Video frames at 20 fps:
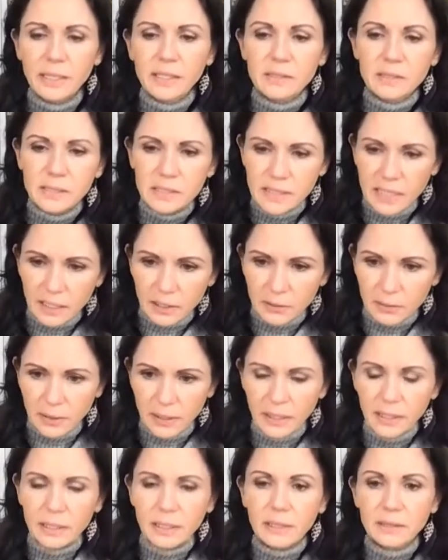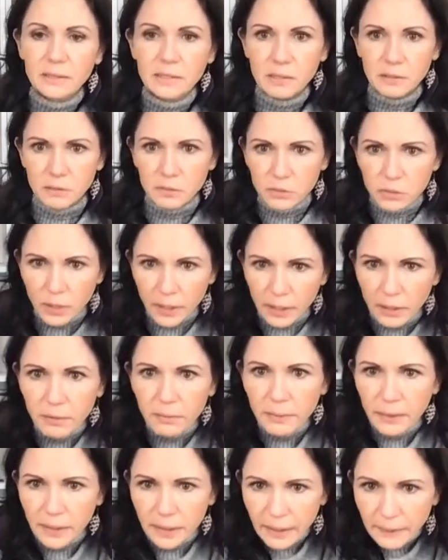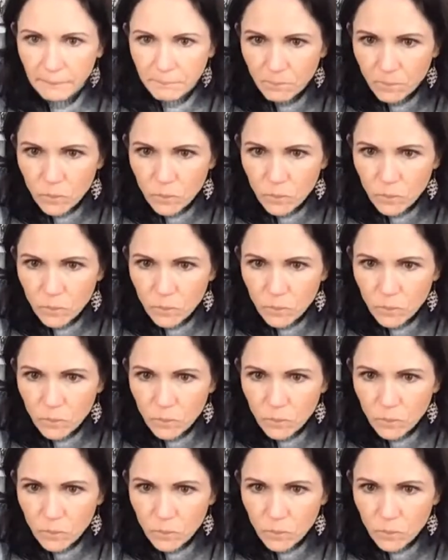to decorate a tier tray already.